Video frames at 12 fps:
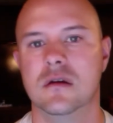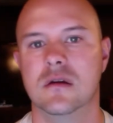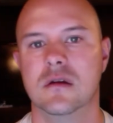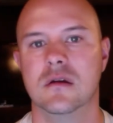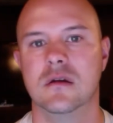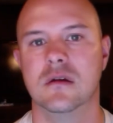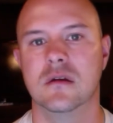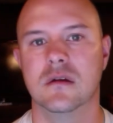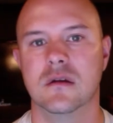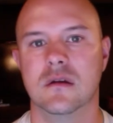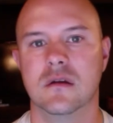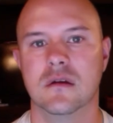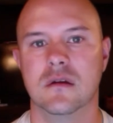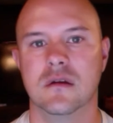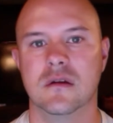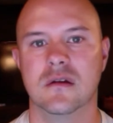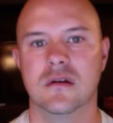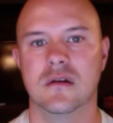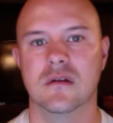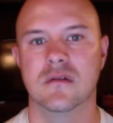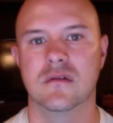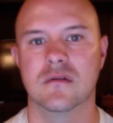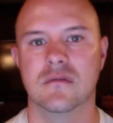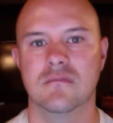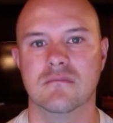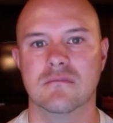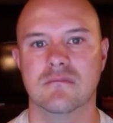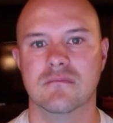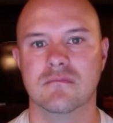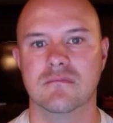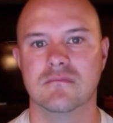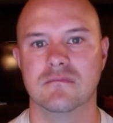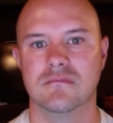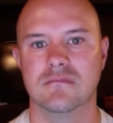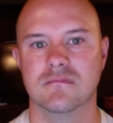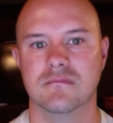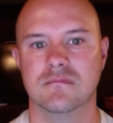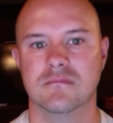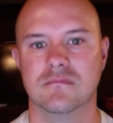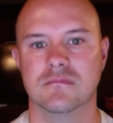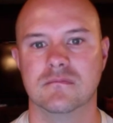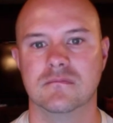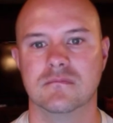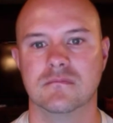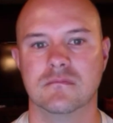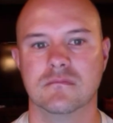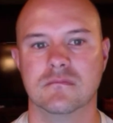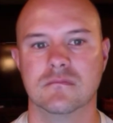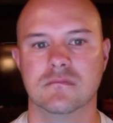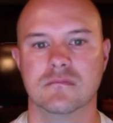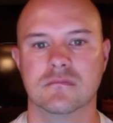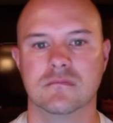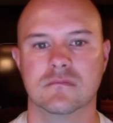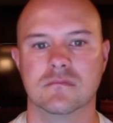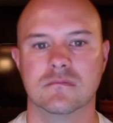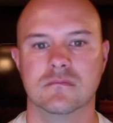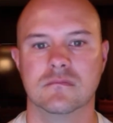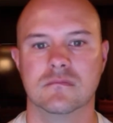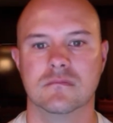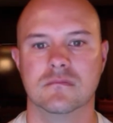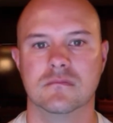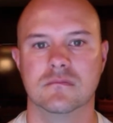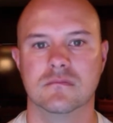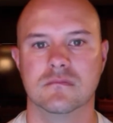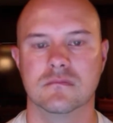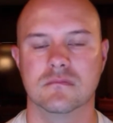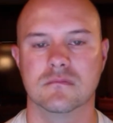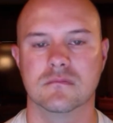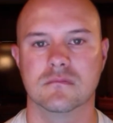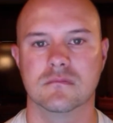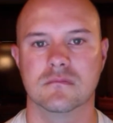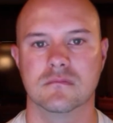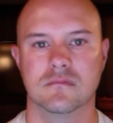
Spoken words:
(not speaking)